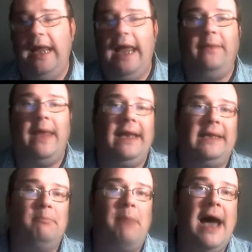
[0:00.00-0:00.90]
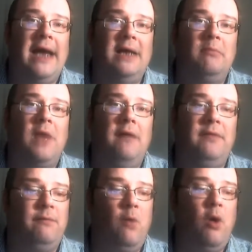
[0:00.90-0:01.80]
And then at the bottom of
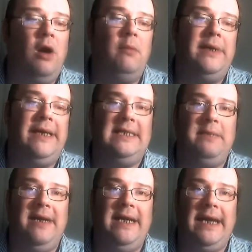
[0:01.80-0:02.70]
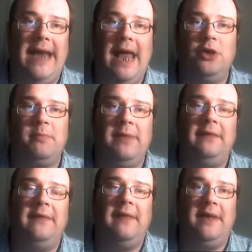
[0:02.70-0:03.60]
the form, it needs to be an
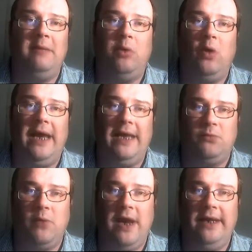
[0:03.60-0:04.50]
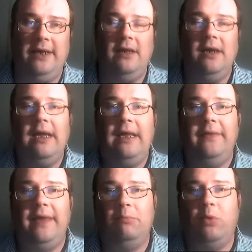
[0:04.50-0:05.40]
acknowledgement that the employee has read it.
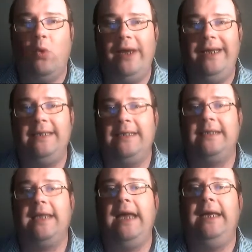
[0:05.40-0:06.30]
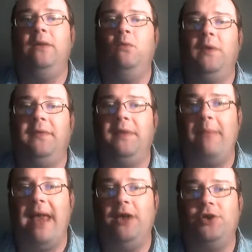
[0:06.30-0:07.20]
The employee needs to sign it with the
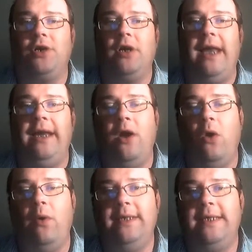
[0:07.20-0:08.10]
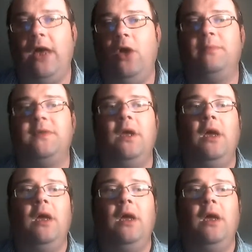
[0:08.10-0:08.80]
manager, and it always helps.